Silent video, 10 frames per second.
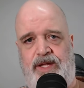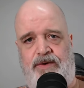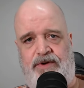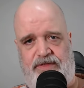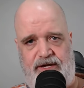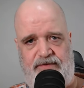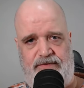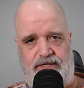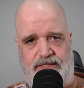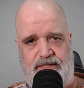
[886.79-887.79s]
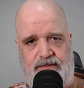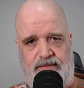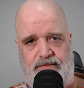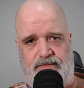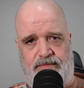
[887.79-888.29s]
I want to thank you for listening.
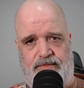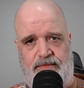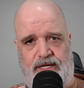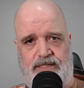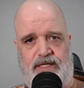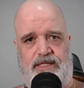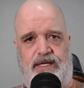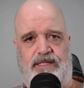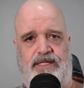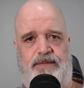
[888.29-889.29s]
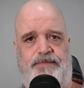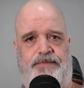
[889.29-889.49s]
I'll talk to you next time.